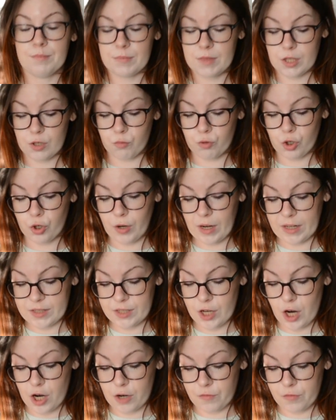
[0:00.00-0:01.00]
the correct
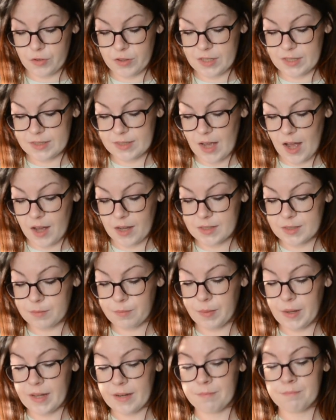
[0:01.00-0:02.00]
yarn for these socks.
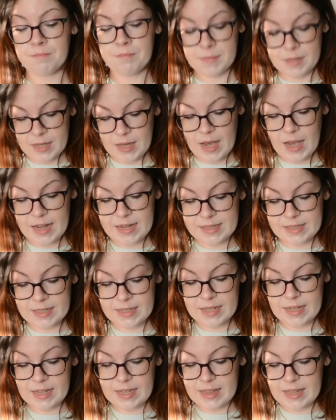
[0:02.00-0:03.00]
But I did
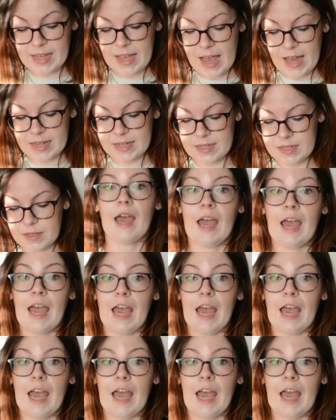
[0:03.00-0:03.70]
it in the end.